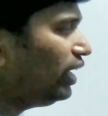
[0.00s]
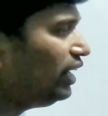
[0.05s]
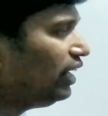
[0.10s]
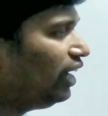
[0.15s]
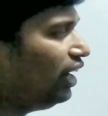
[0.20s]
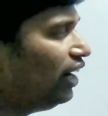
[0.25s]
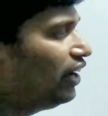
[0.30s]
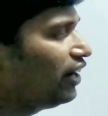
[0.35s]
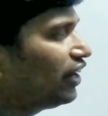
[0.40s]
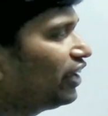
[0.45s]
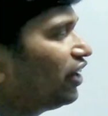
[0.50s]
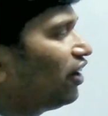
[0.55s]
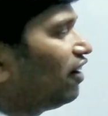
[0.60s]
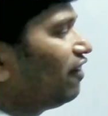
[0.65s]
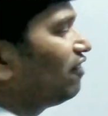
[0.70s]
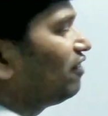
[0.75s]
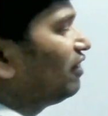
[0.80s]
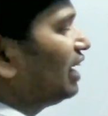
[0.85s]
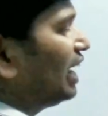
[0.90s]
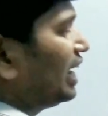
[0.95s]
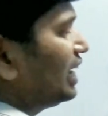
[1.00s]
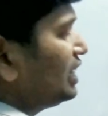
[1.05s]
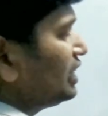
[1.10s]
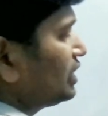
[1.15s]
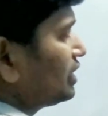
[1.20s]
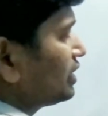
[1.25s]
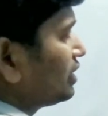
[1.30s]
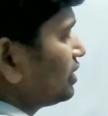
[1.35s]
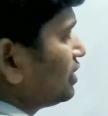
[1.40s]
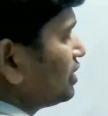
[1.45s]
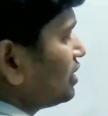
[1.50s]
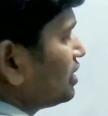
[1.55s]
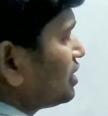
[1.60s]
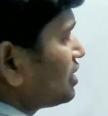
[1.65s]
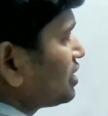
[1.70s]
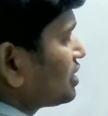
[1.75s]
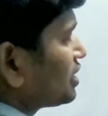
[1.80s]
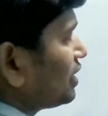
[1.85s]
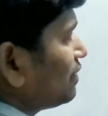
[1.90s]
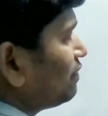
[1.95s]
when a ray of
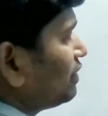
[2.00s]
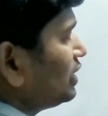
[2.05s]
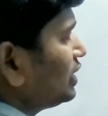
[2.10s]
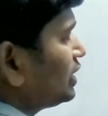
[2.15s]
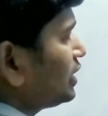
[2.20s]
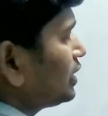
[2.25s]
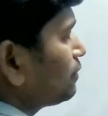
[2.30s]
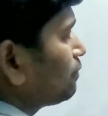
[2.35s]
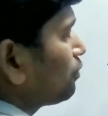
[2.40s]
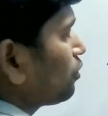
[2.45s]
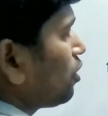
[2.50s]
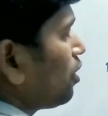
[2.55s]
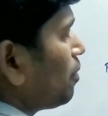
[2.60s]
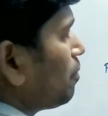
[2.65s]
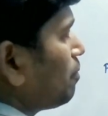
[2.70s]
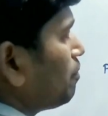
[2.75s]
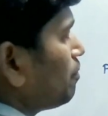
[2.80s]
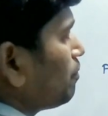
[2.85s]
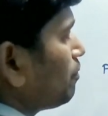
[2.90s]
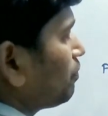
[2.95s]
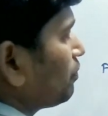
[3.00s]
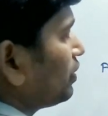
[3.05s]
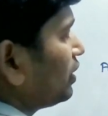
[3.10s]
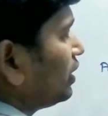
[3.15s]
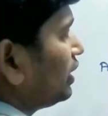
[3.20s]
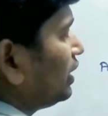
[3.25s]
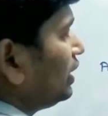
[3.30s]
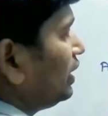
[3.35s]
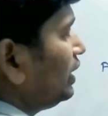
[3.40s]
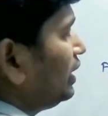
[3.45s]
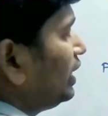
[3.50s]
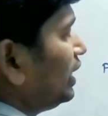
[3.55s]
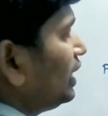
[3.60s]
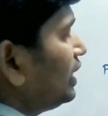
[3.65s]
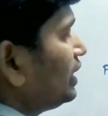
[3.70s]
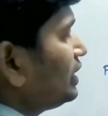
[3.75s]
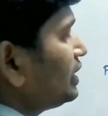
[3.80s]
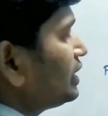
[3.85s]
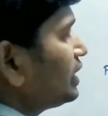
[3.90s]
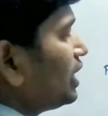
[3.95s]
light travels from
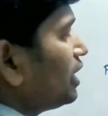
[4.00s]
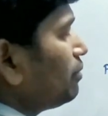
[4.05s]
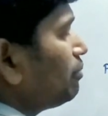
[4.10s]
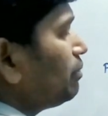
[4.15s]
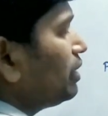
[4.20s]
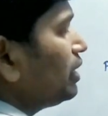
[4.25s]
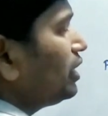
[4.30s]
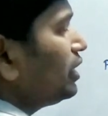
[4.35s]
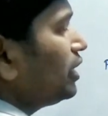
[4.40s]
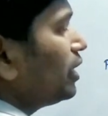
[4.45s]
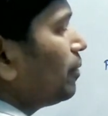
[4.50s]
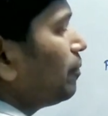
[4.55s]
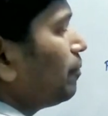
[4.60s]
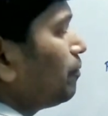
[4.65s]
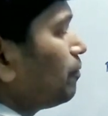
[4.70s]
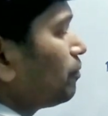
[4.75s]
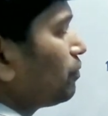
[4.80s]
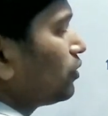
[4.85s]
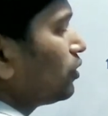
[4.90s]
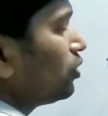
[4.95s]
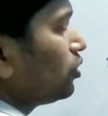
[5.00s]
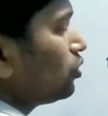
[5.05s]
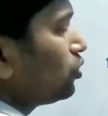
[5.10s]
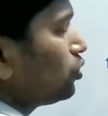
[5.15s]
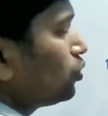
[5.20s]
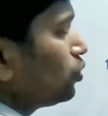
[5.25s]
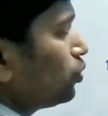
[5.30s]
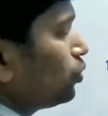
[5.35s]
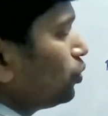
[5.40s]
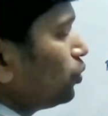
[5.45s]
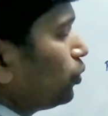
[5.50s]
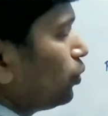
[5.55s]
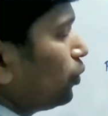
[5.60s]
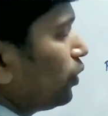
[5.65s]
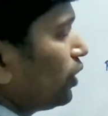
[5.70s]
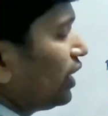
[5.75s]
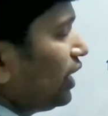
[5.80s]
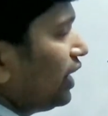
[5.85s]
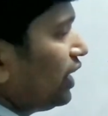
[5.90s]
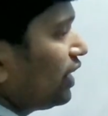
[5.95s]
denser medium
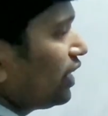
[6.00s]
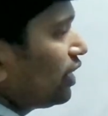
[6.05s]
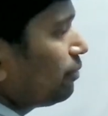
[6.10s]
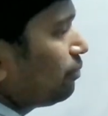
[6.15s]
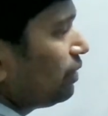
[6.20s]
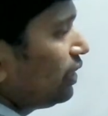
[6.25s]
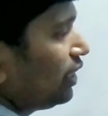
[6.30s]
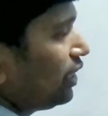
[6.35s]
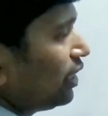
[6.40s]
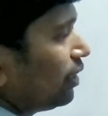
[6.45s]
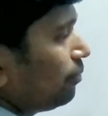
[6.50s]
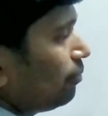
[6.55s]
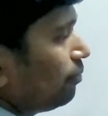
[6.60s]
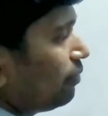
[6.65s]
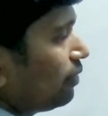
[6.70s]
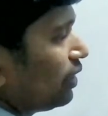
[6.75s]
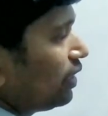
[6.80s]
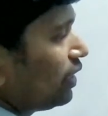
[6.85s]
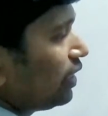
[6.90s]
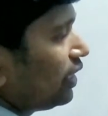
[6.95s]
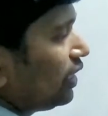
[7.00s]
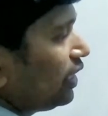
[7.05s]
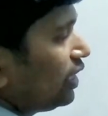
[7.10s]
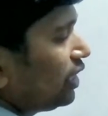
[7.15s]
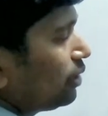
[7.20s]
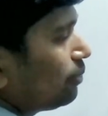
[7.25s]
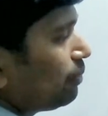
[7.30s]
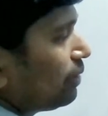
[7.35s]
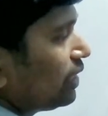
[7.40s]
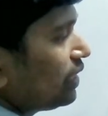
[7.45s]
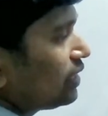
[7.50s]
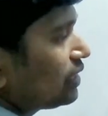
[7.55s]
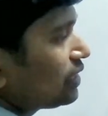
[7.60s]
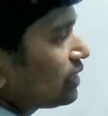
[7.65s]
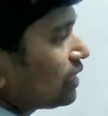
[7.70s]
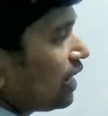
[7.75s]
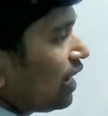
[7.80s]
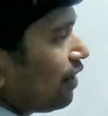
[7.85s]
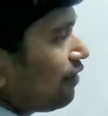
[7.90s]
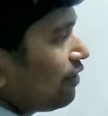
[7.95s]
to rarer medium, it
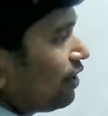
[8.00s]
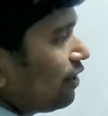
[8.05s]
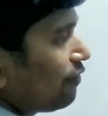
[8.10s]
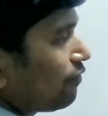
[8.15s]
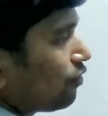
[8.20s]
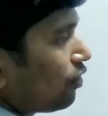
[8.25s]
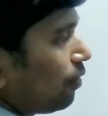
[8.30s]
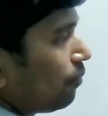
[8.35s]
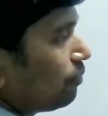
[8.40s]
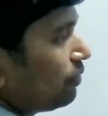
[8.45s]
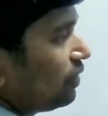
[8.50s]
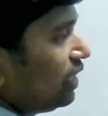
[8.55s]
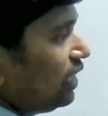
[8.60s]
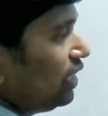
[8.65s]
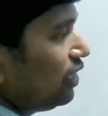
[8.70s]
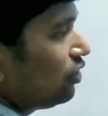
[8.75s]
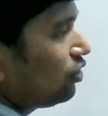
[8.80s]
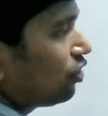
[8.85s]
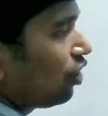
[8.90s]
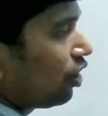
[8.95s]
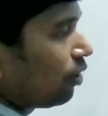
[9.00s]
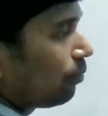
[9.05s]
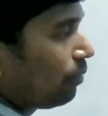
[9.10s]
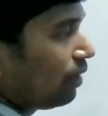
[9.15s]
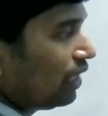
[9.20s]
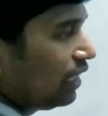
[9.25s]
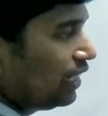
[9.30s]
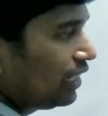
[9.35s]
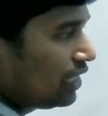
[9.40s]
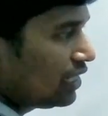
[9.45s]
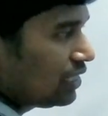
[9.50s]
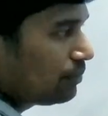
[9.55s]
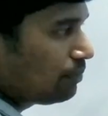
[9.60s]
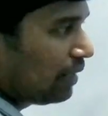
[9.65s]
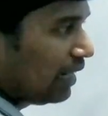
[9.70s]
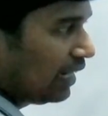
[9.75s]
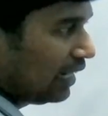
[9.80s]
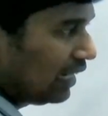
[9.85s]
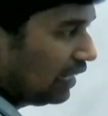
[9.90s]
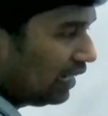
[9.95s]
bends away from the normal. It is
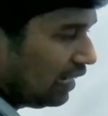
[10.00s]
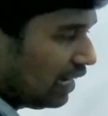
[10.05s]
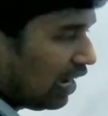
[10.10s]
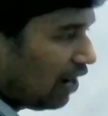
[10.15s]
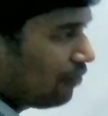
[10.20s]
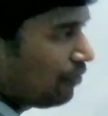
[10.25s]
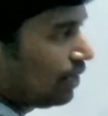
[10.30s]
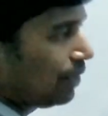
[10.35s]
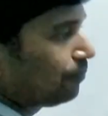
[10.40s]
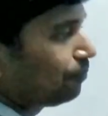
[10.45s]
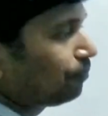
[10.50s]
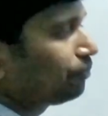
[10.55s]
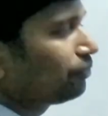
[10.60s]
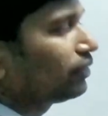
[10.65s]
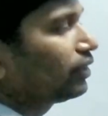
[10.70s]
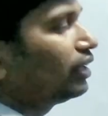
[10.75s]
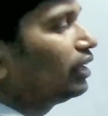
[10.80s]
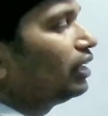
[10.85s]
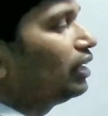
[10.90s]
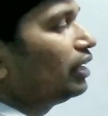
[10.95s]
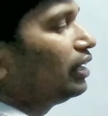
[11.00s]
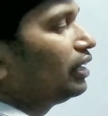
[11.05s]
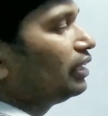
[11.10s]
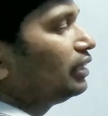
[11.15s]
bending away.